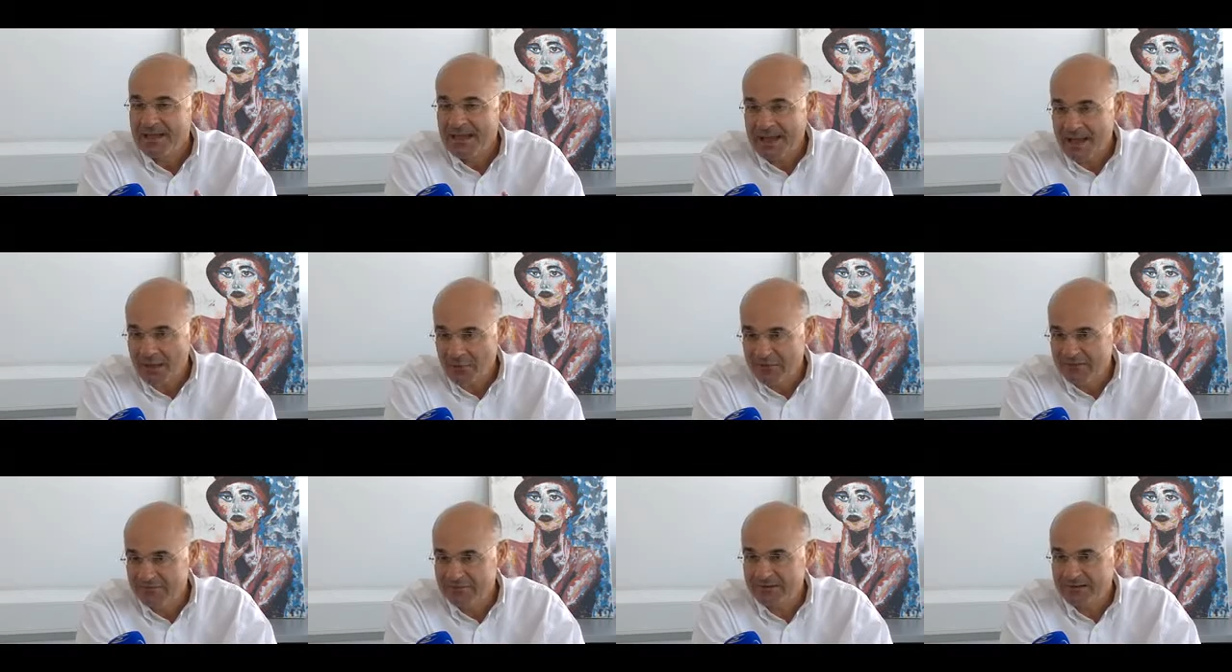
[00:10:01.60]

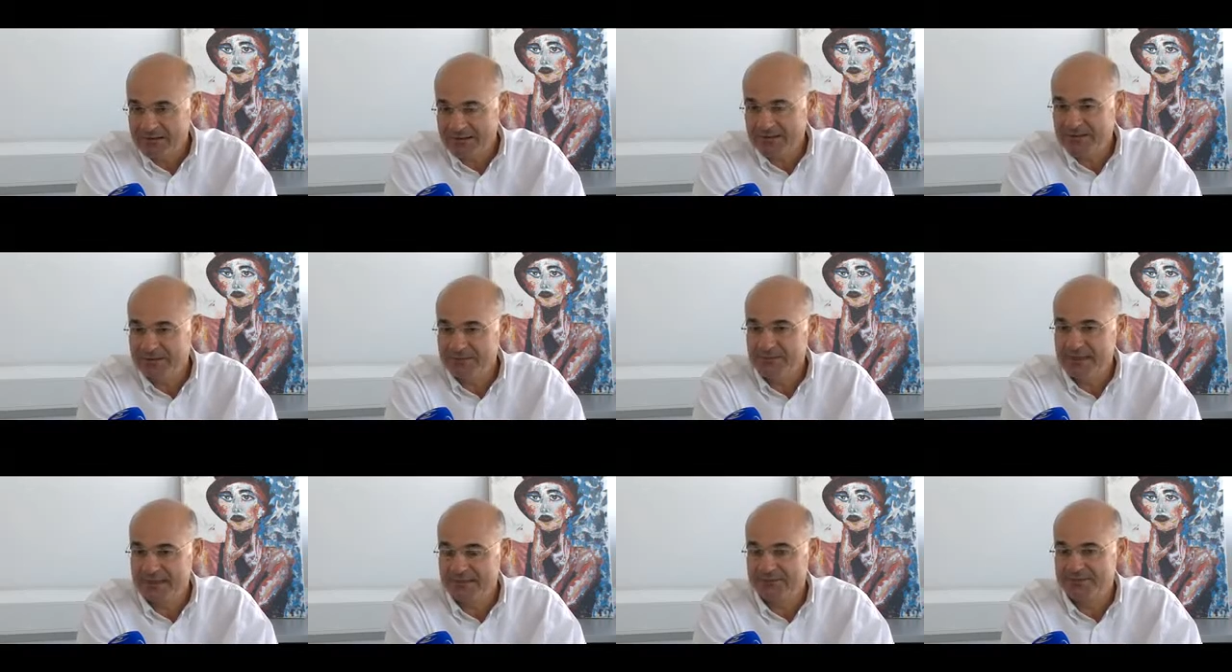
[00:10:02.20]
However, can I
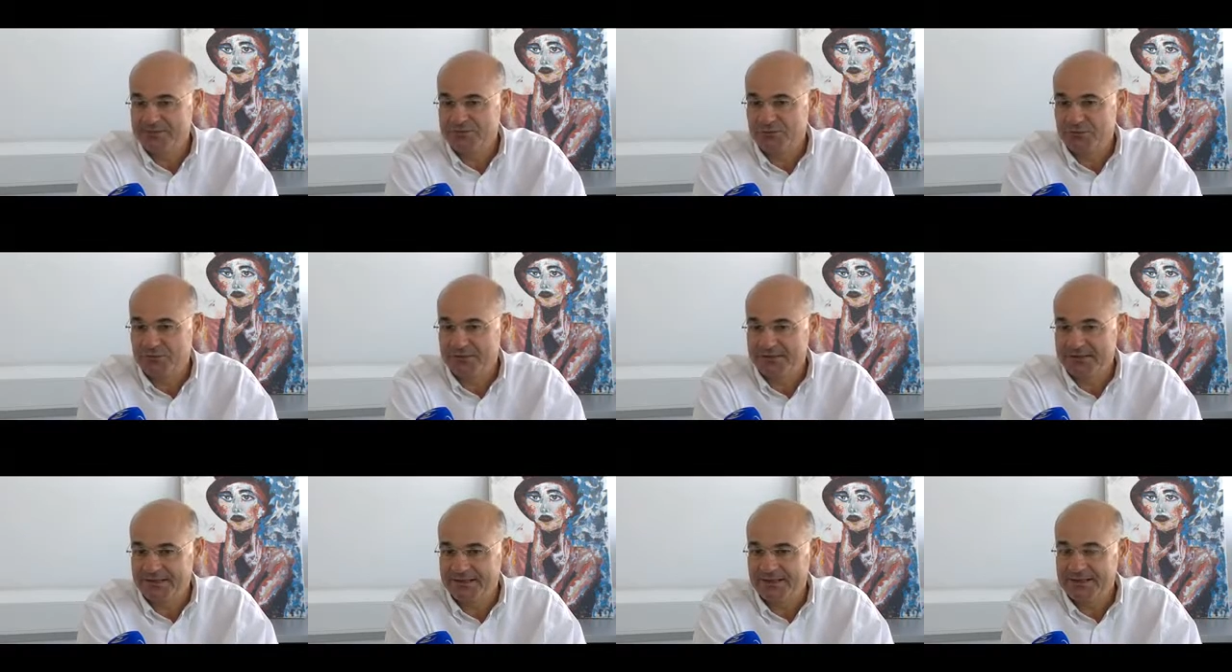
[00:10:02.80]
make this
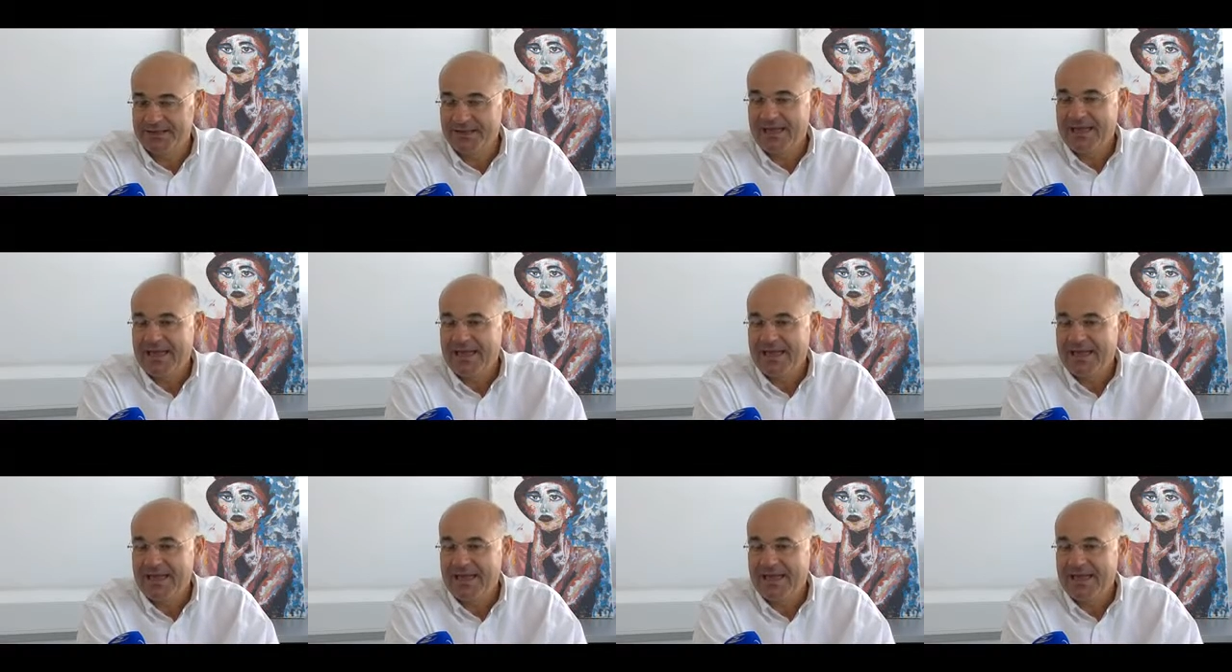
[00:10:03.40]
warning?